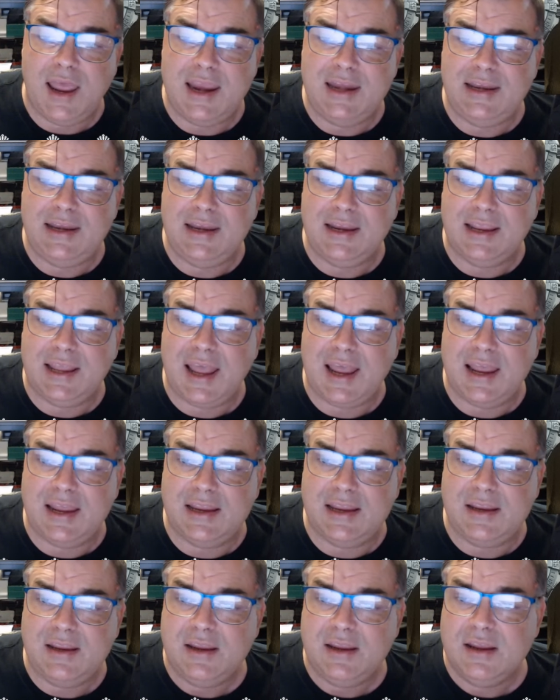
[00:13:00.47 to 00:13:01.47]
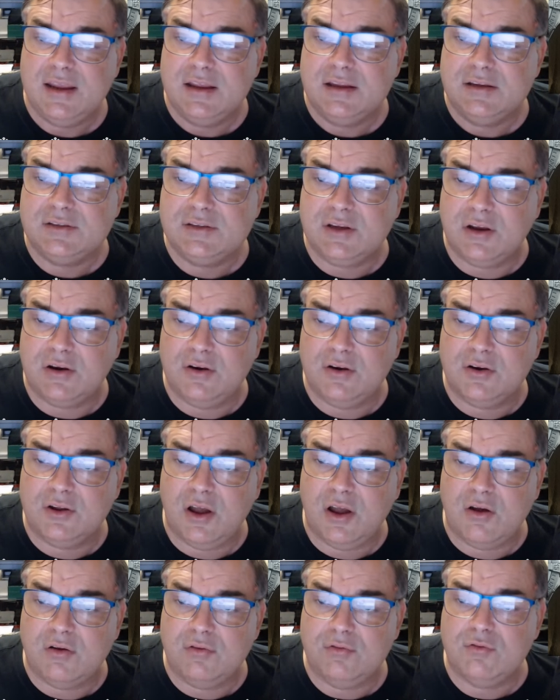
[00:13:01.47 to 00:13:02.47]
18K solid
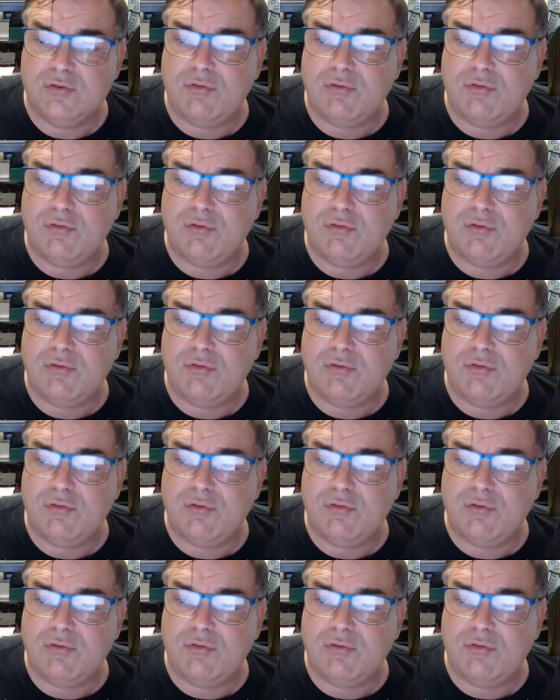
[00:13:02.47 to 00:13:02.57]
gold,